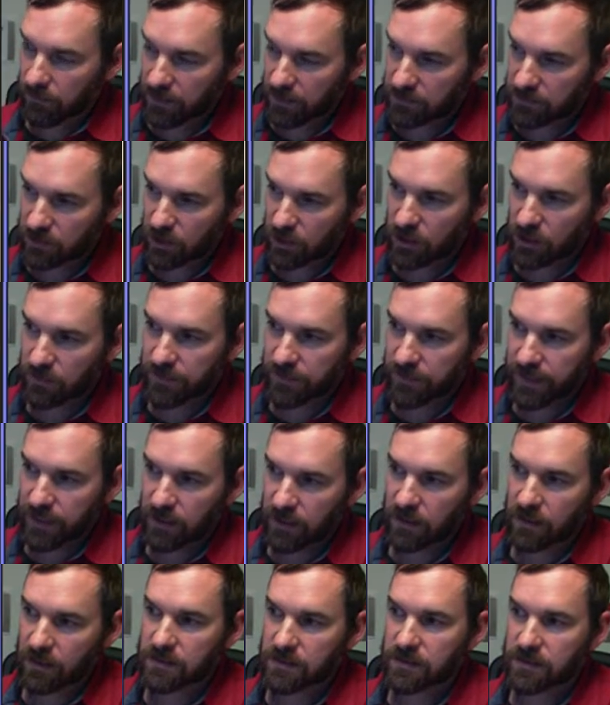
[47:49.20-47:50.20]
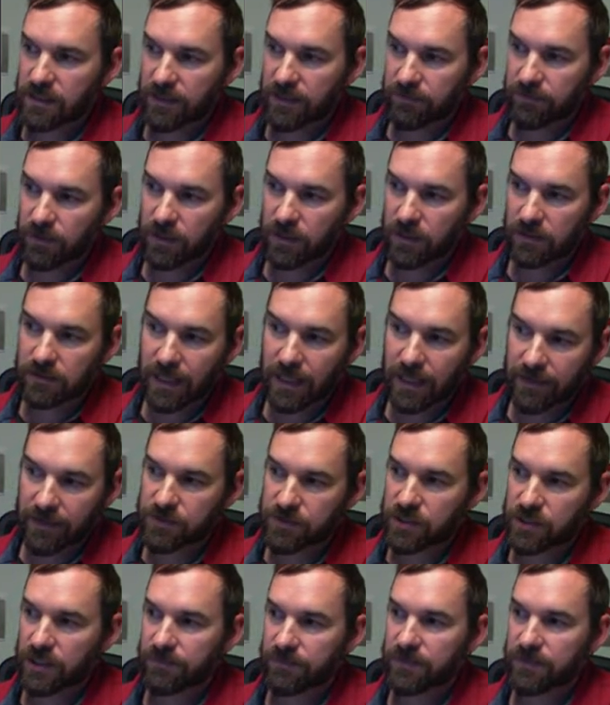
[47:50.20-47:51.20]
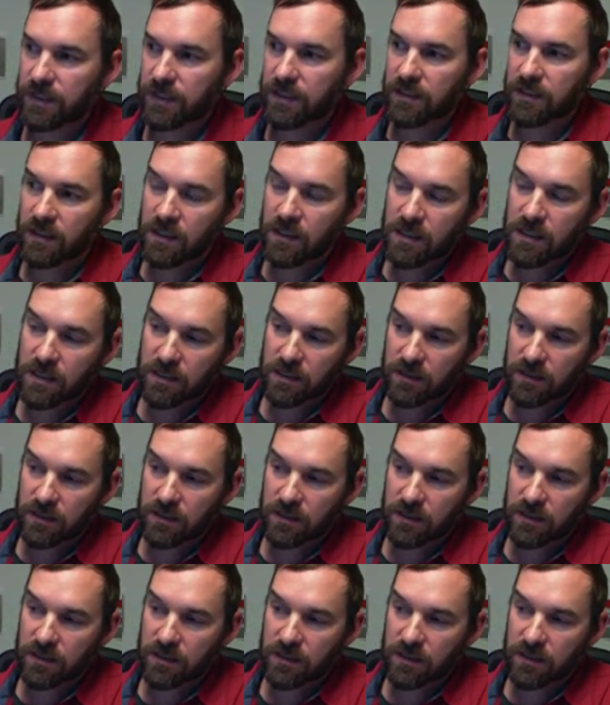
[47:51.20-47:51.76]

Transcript: this curve here. It's definitely left shifted,